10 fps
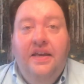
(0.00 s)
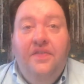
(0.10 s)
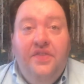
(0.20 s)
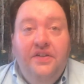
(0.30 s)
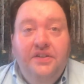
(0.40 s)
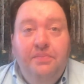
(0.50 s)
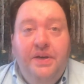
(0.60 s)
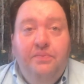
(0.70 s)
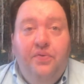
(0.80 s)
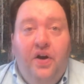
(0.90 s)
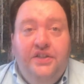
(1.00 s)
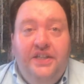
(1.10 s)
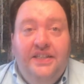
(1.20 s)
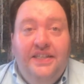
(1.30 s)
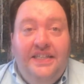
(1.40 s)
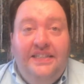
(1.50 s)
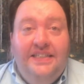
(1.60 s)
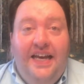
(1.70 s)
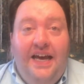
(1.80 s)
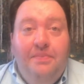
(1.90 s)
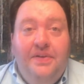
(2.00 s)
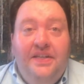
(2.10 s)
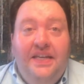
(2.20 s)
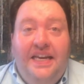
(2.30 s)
If there's a big project that needs to happen